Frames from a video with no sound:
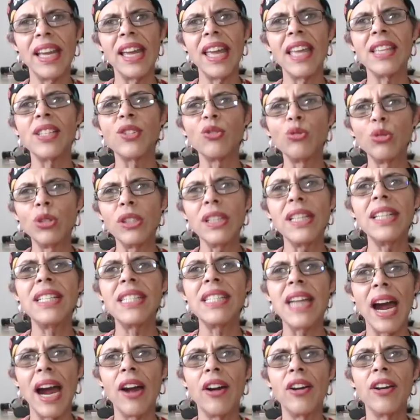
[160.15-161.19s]
It gets really
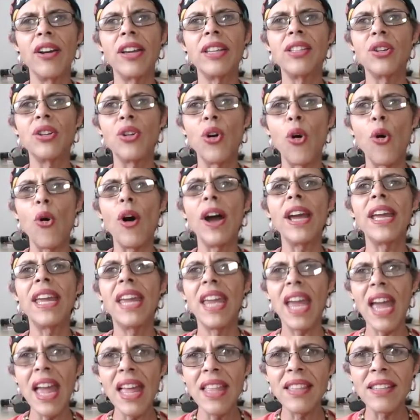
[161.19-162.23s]
tiring to go
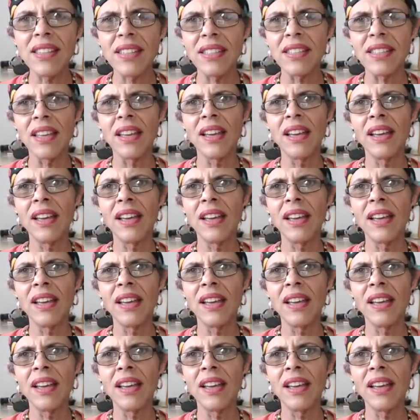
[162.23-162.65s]
against